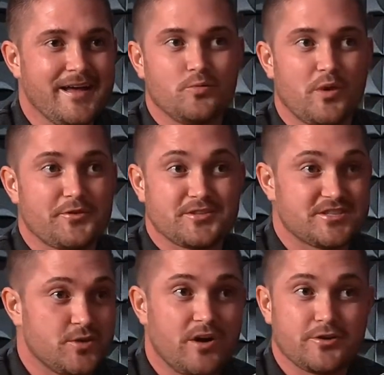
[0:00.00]
Whether it's
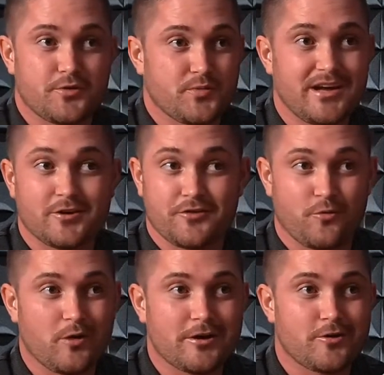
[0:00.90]
$200, $300,
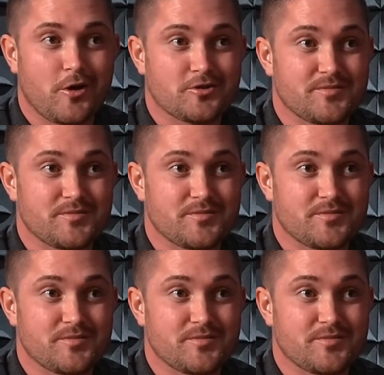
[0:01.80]
$400